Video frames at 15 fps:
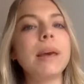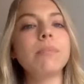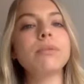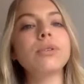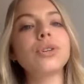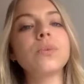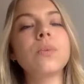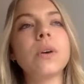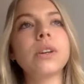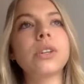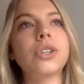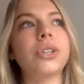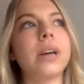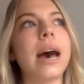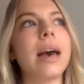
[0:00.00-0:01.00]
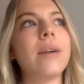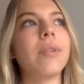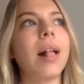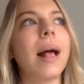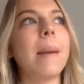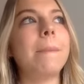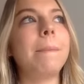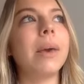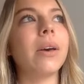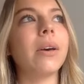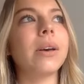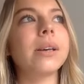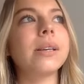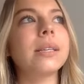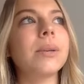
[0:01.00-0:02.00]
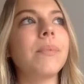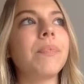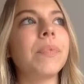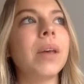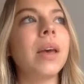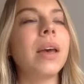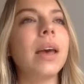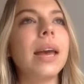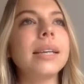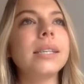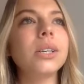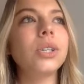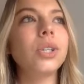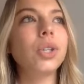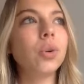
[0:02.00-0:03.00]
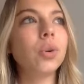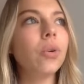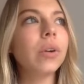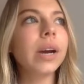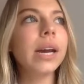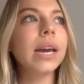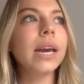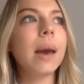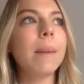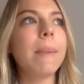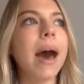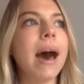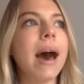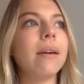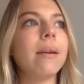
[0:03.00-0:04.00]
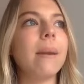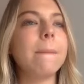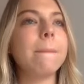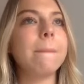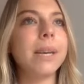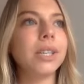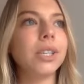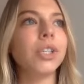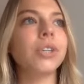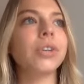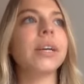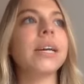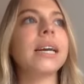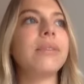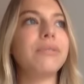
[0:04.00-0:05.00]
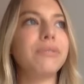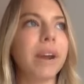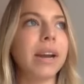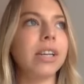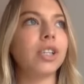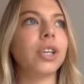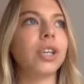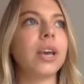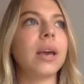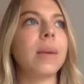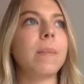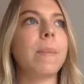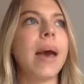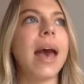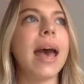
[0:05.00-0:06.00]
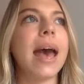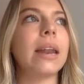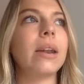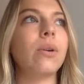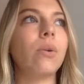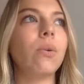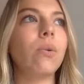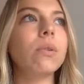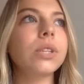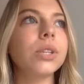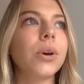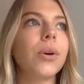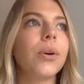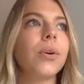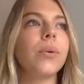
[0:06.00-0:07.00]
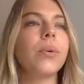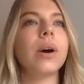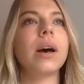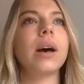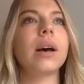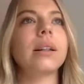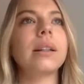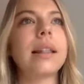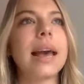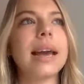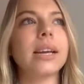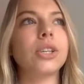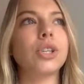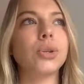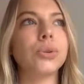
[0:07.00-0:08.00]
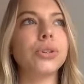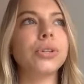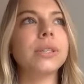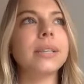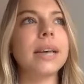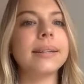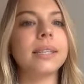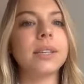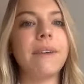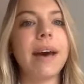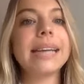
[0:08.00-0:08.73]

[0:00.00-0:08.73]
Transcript: people should watch Dive Club because it's a story about mystery, friendship, and also like a true sense of